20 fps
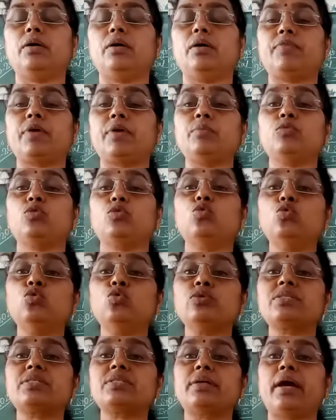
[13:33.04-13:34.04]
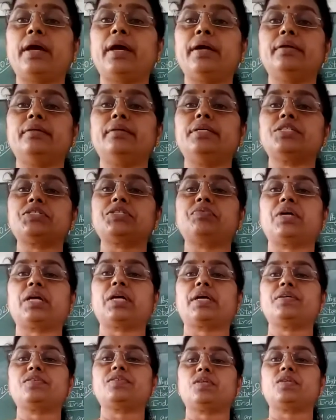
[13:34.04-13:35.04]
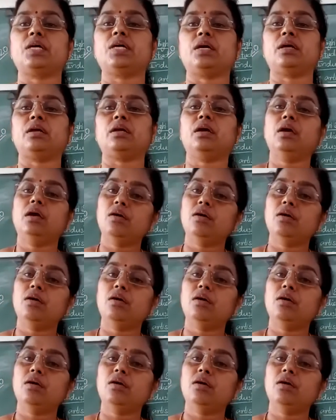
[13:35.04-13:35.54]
from whose side this work is done?